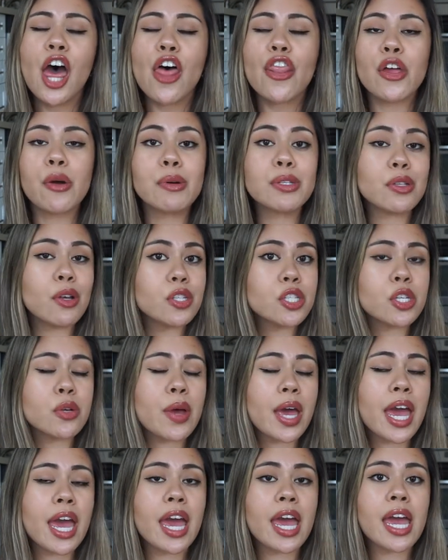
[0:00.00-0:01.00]
There was also
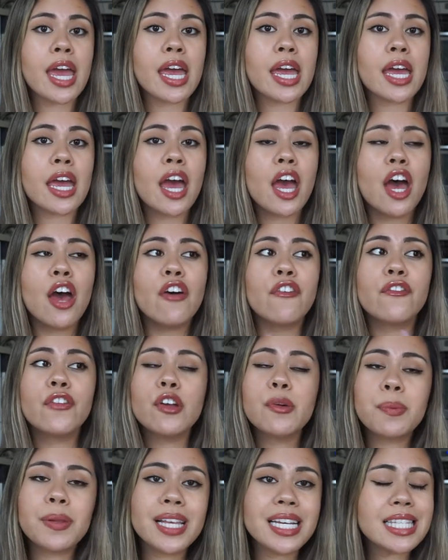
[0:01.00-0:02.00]
a
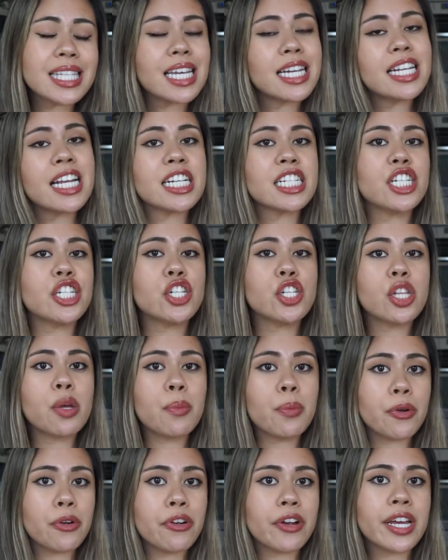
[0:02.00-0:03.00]
food place connected to the
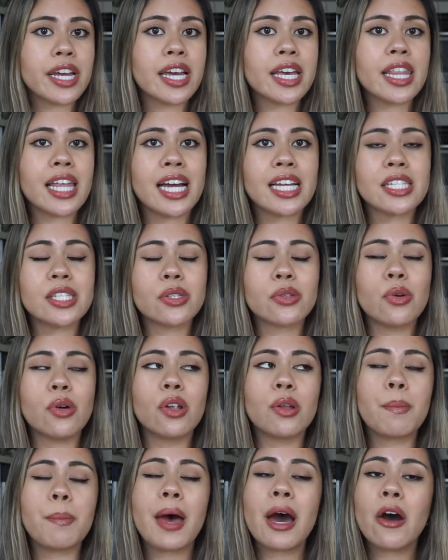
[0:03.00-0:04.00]
brewery that
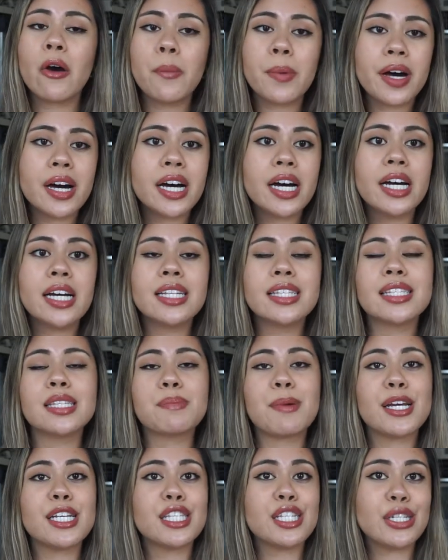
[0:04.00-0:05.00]
sold bao buns,
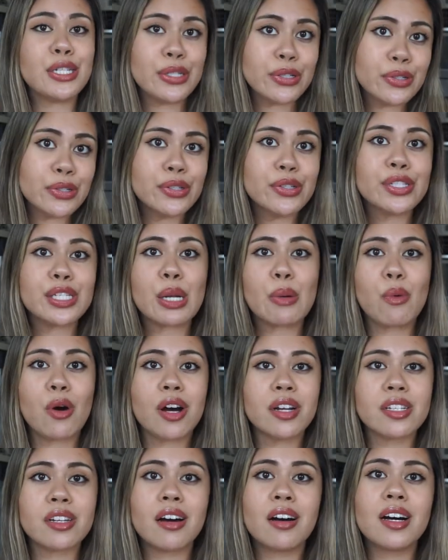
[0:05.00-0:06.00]
spicy noodles, and
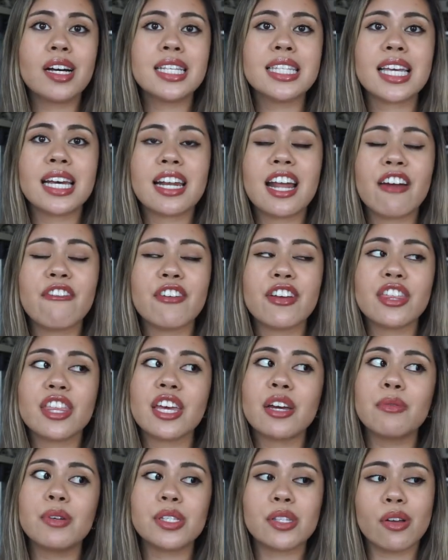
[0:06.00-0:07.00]
wontons, and
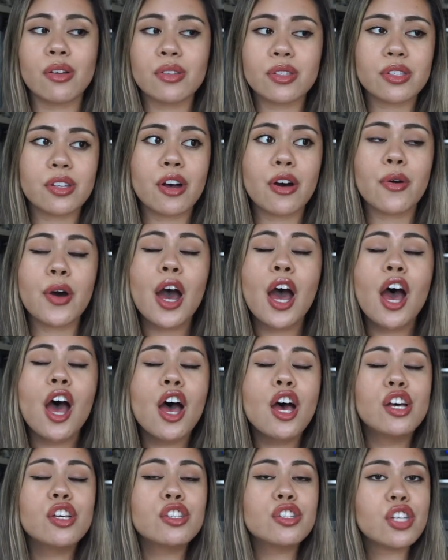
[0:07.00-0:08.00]
everything was also
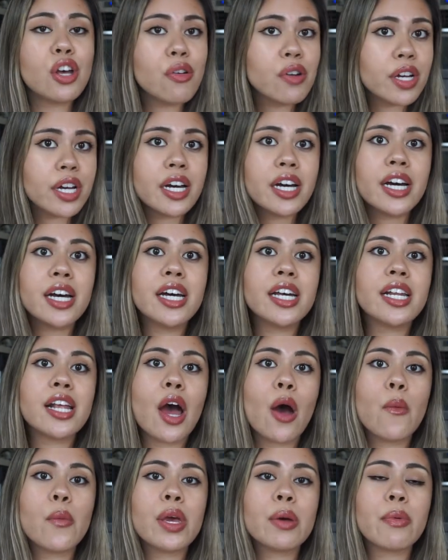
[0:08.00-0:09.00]
so good.
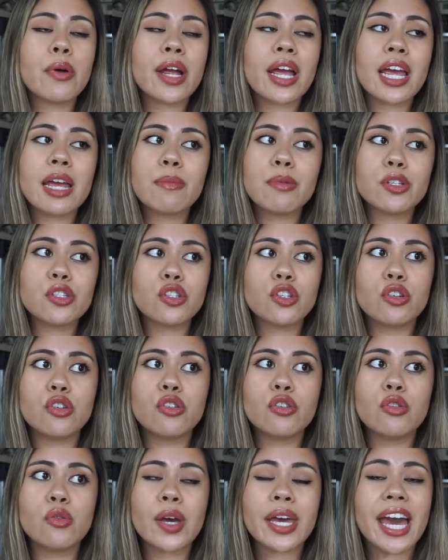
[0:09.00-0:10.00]
We were able
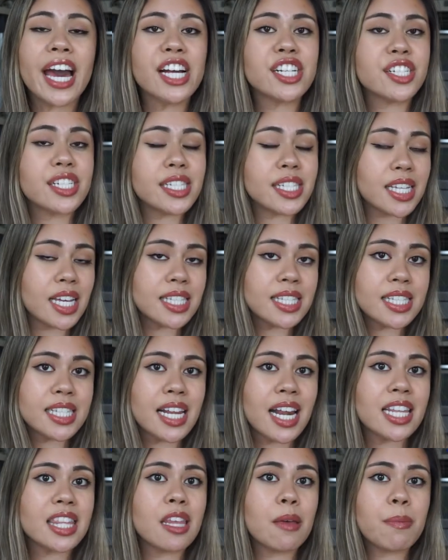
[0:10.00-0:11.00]
to catch the
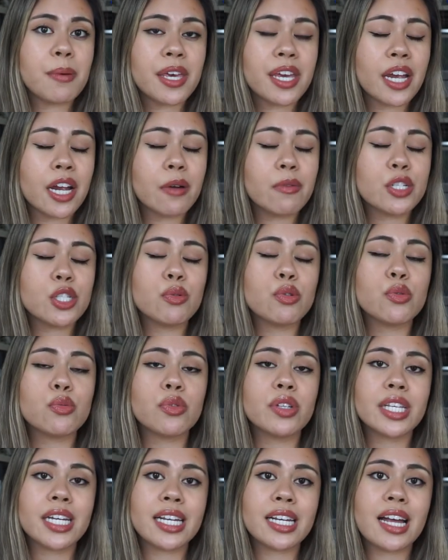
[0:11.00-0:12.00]
sunset at the pier, which was
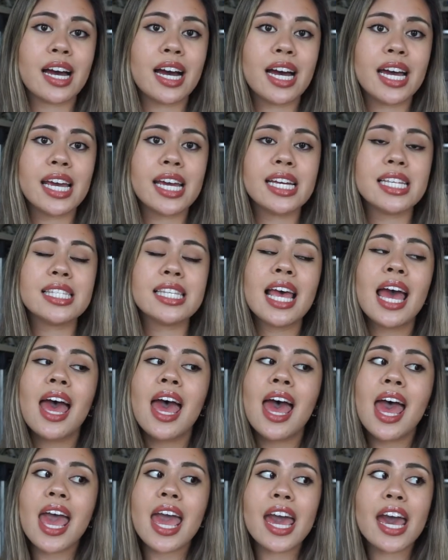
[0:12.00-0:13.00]
really nice,
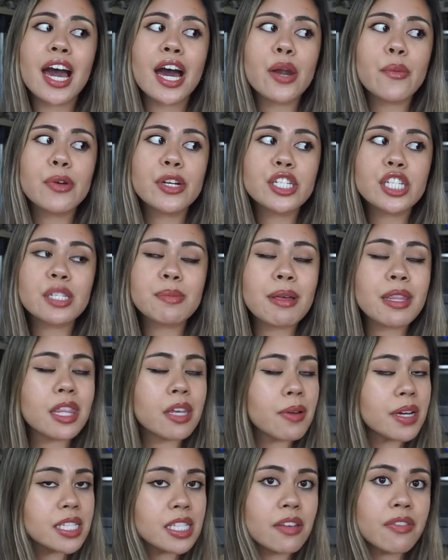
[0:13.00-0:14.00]
and we just spent the
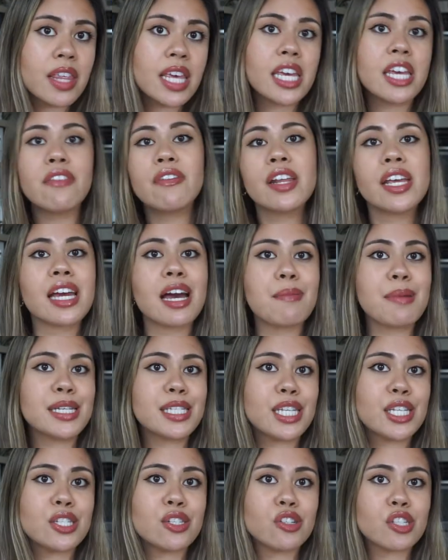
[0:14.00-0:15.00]
rest of the evening at my
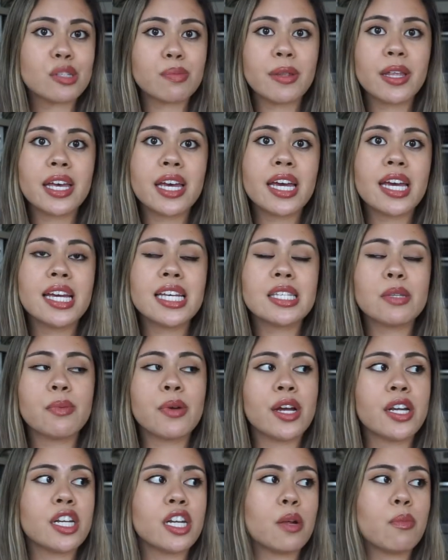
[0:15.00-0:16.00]
sister's place. We
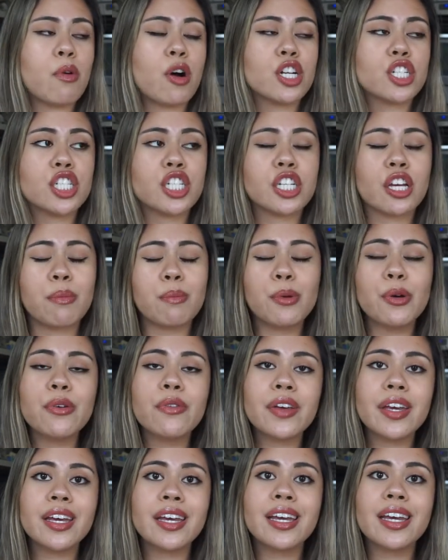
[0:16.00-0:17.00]
ended up watching a
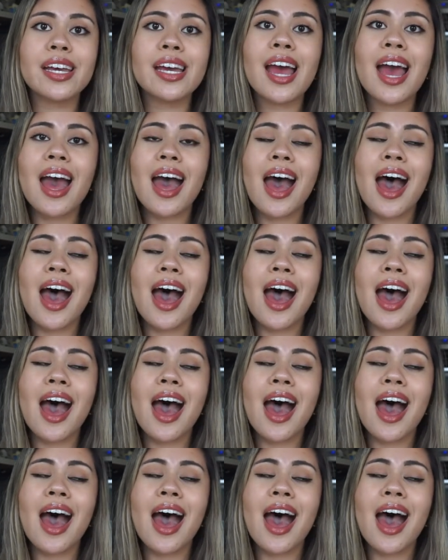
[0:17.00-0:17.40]
movie.